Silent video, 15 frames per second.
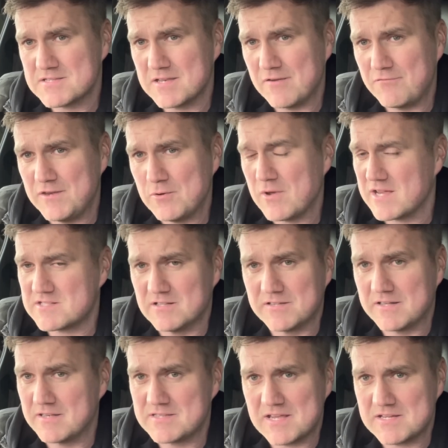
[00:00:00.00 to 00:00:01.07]
if Newcastle
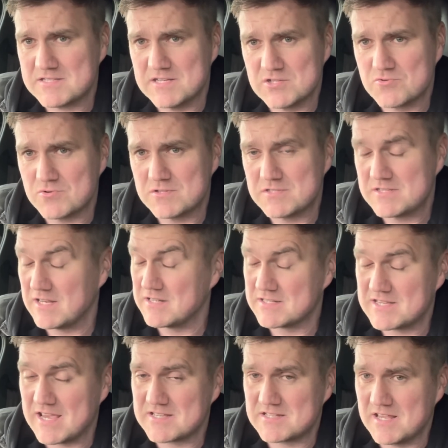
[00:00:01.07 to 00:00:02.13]
didn't test
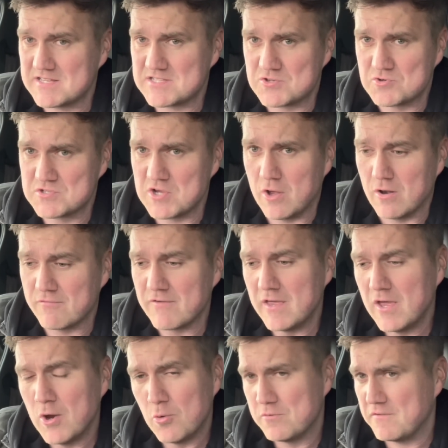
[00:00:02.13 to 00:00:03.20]
Leicester's resolve
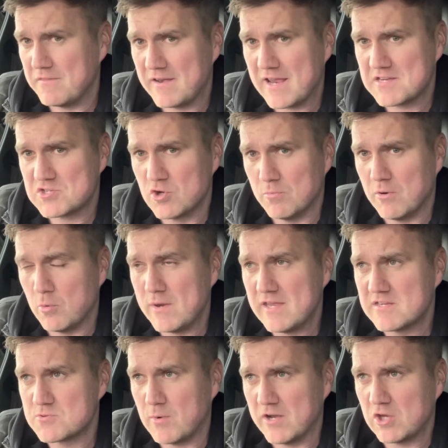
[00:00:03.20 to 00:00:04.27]
within the next couple of
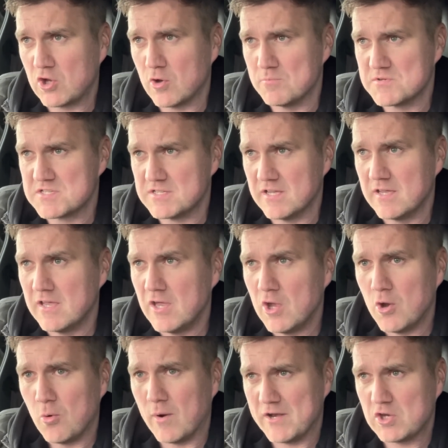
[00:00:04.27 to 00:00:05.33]
weeks when it comes to
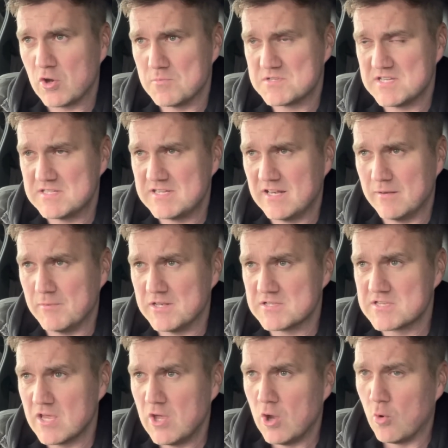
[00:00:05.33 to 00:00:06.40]
Tielemans.
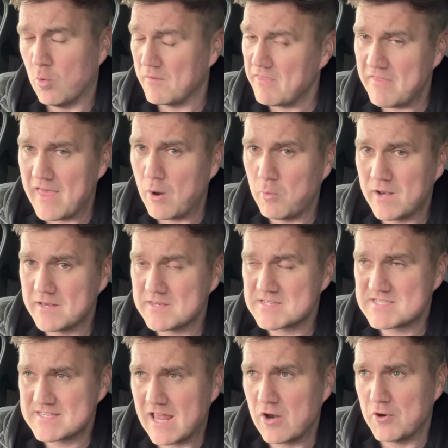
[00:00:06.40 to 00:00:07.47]
Whether they're willing to
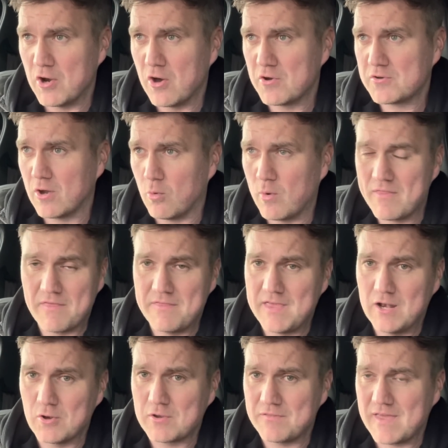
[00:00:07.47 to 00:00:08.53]
sell or not, or whether they
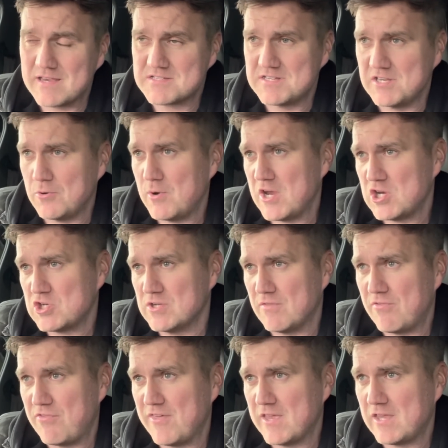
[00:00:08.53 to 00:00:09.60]
look at their situation and
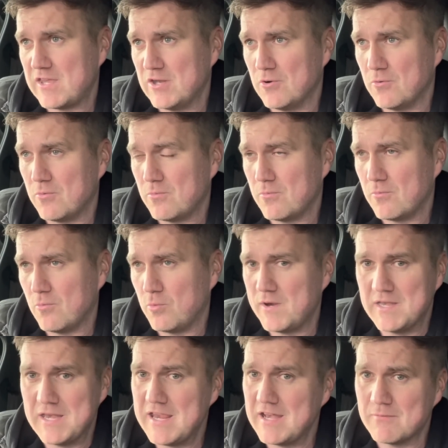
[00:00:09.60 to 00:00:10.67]
think, we
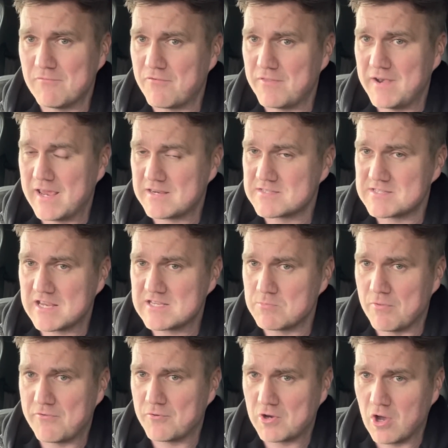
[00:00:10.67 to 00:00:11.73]
need him for the next 6
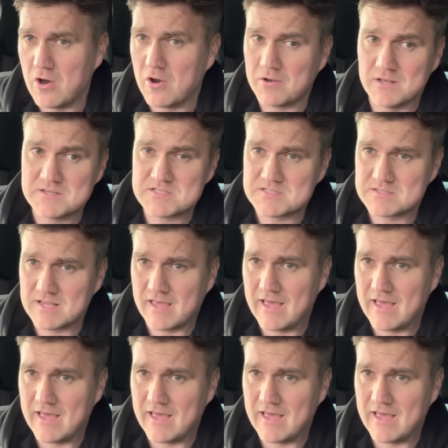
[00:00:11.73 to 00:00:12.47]
months regardless,